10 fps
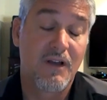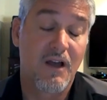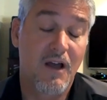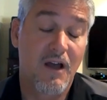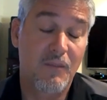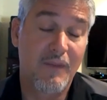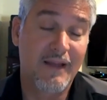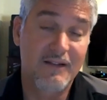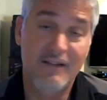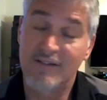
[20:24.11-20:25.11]

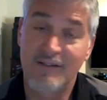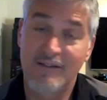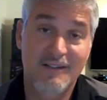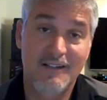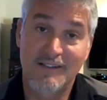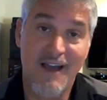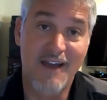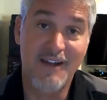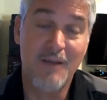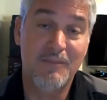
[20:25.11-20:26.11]
and to
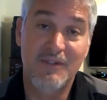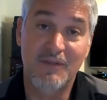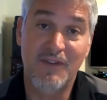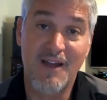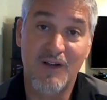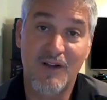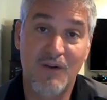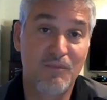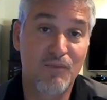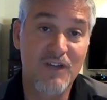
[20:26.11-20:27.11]
sign up, to fill out a
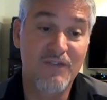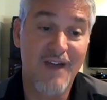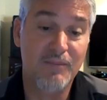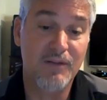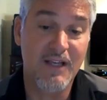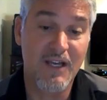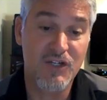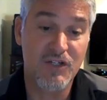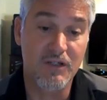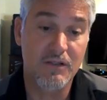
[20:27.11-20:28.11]
brief application.